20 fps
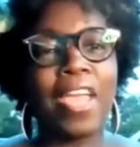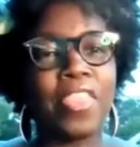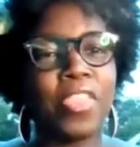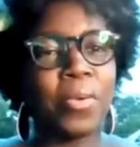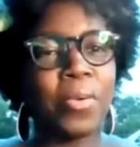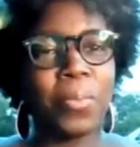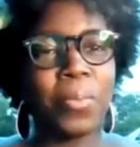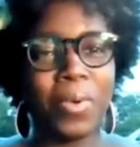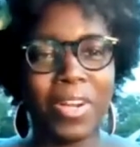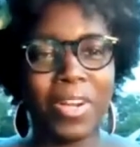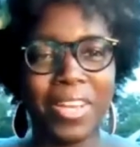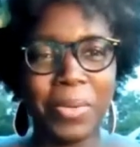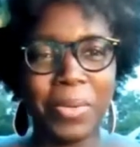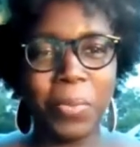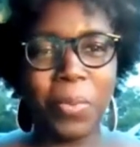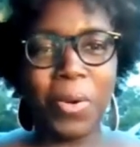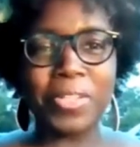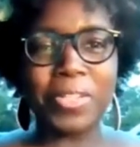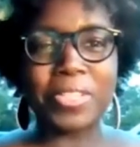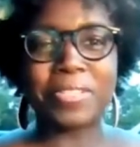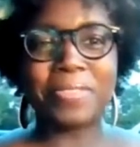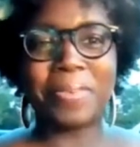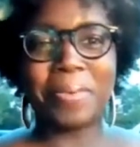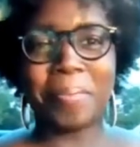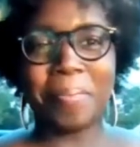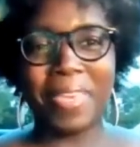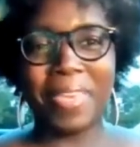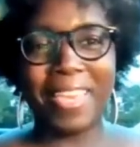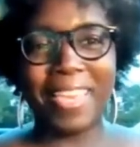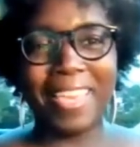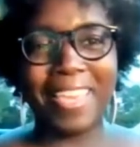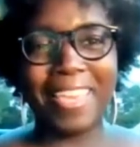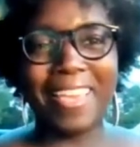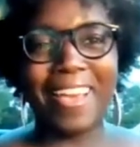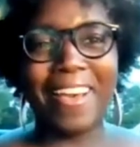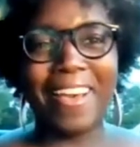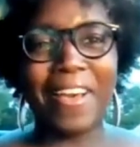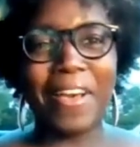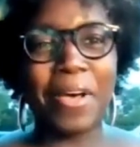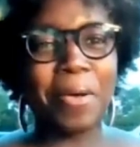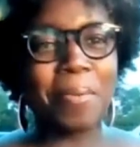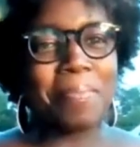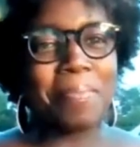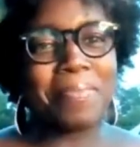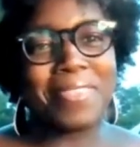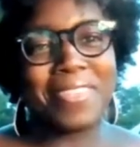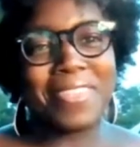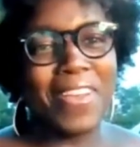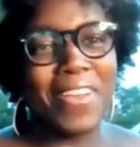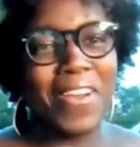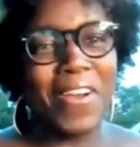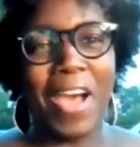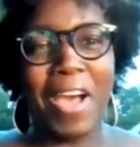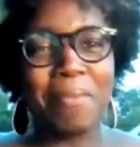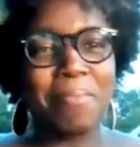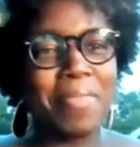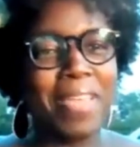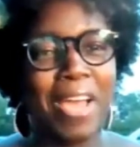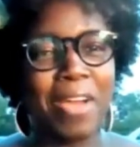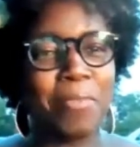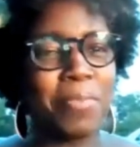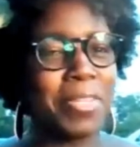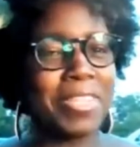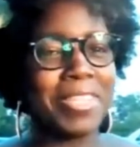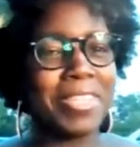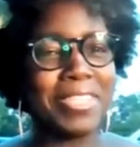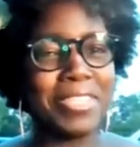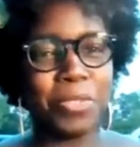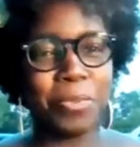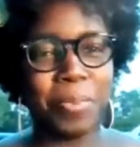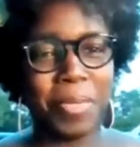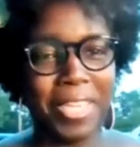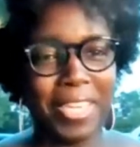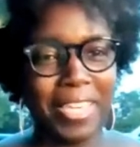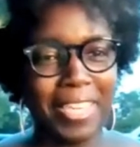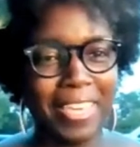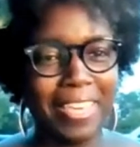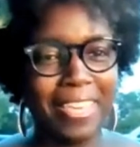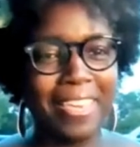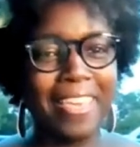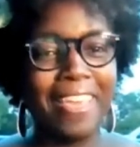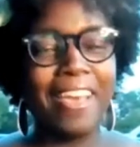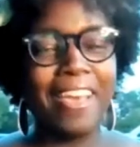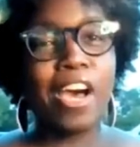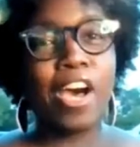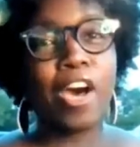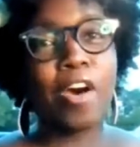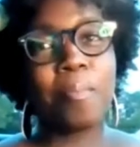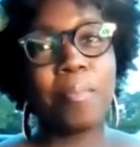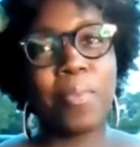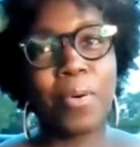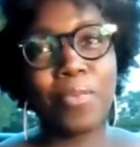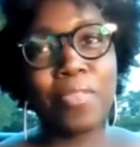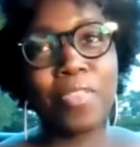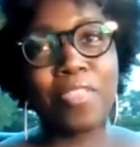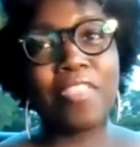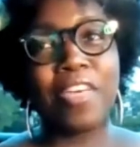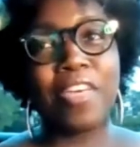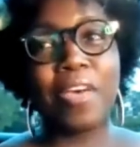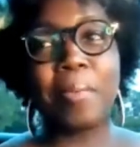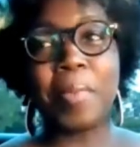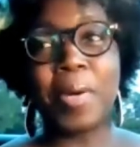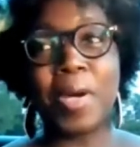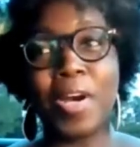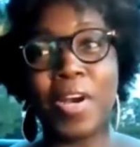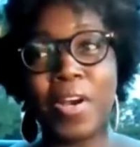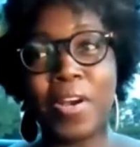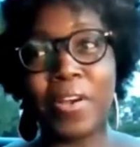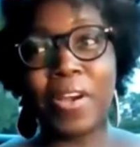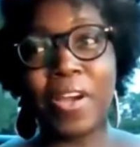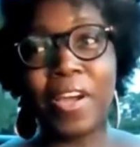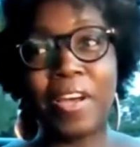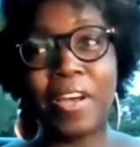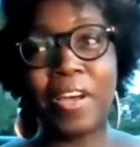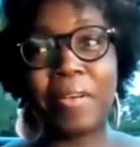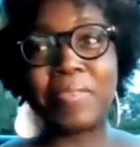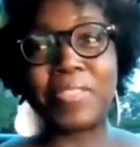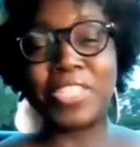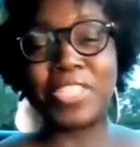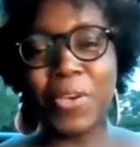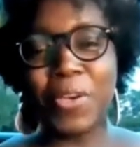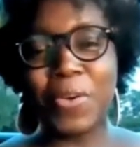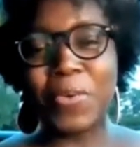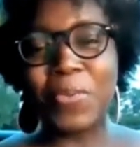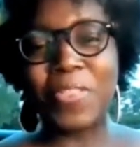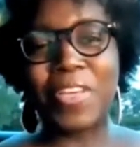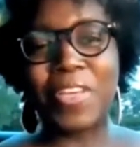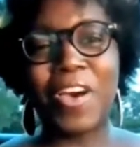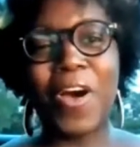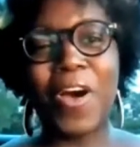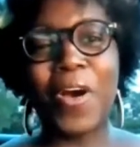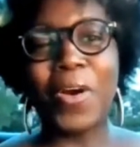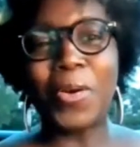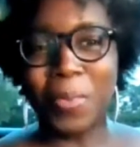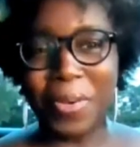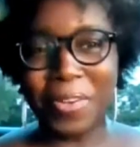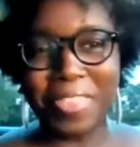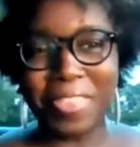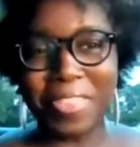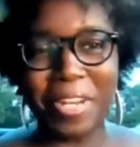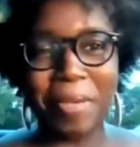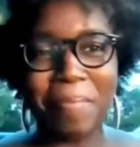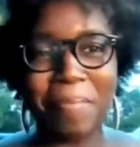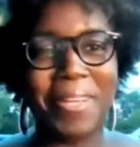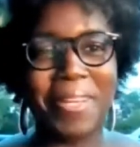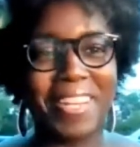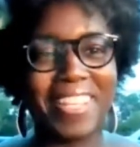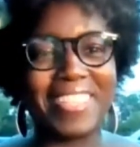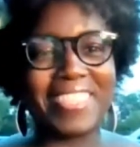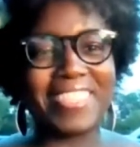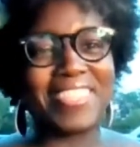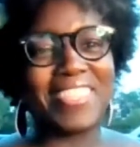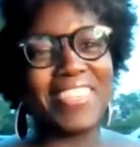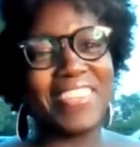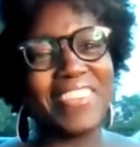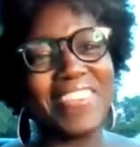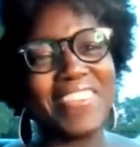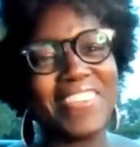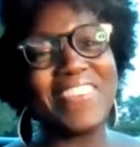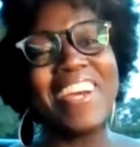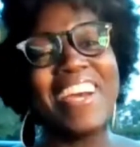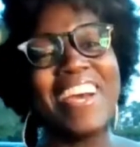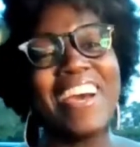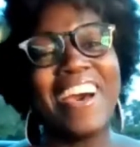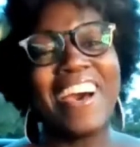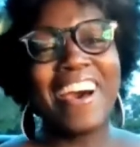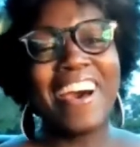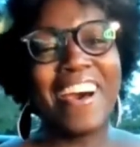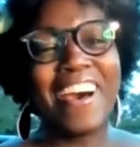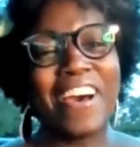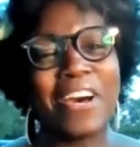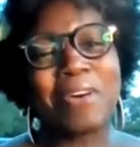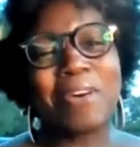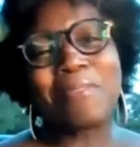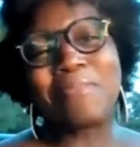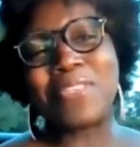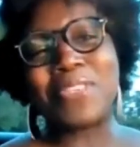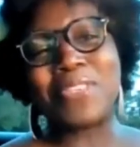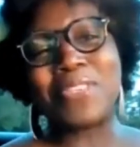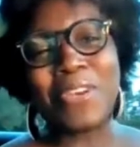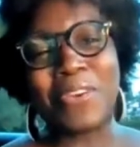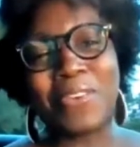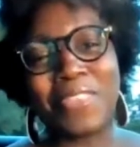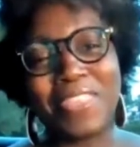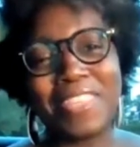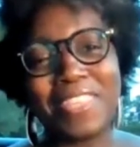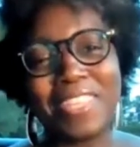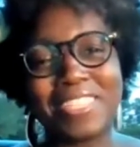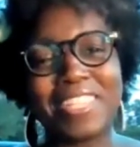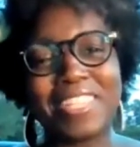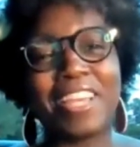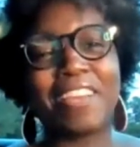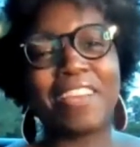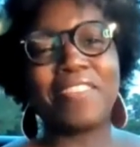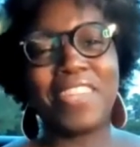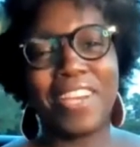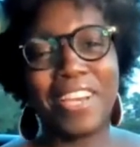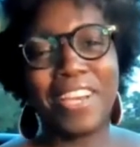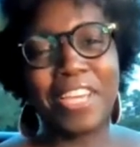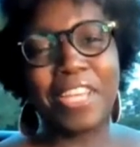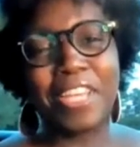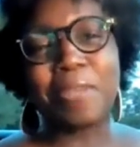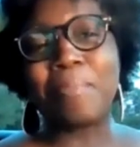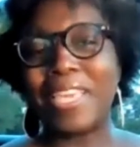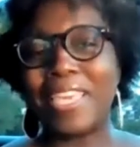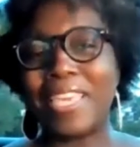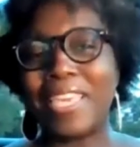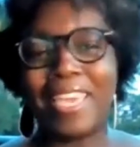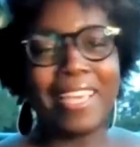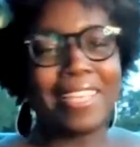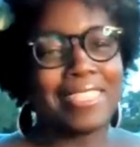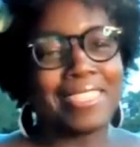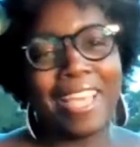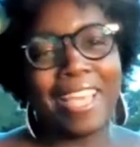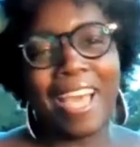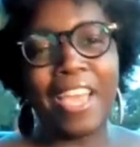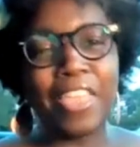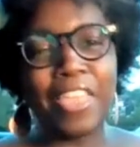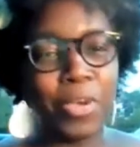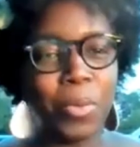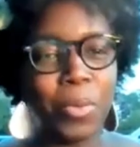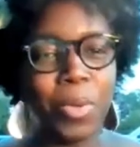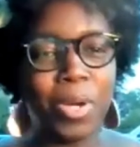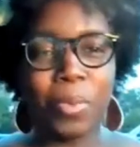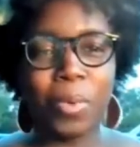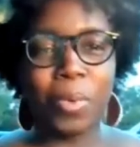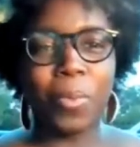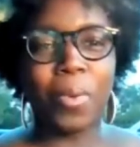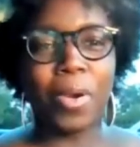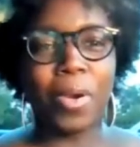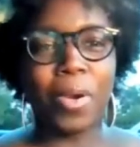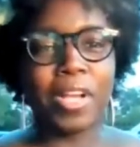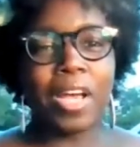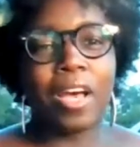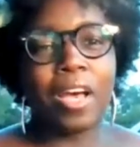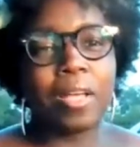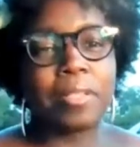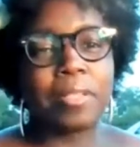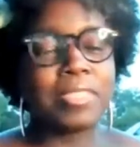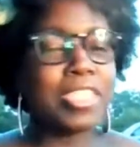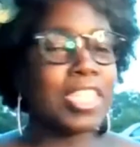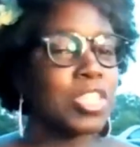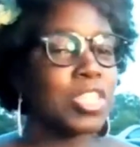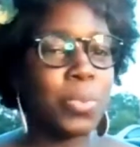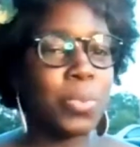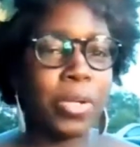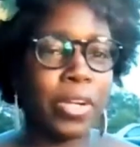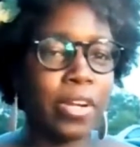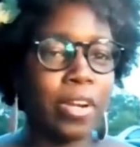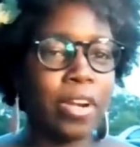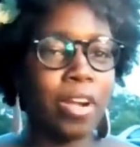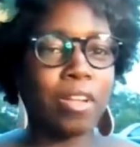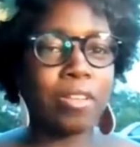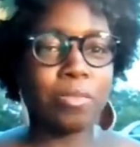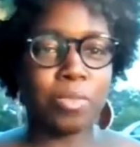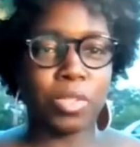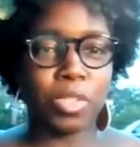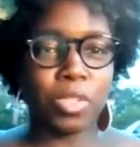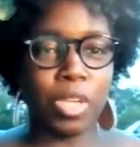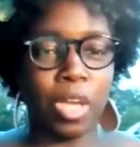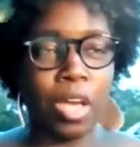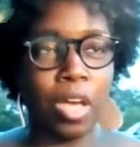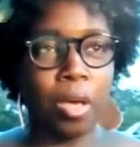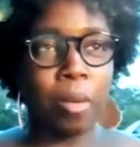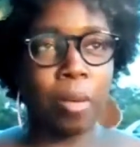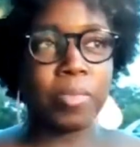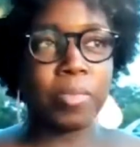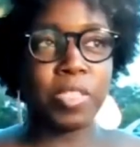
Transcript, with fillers: either one works for me. Um, you know, I'm not really too picky. Um, both of them are uh, show the hard work that I put into, um, you know, the things that I've done. But yes, either one will work. Uh, since we're uh,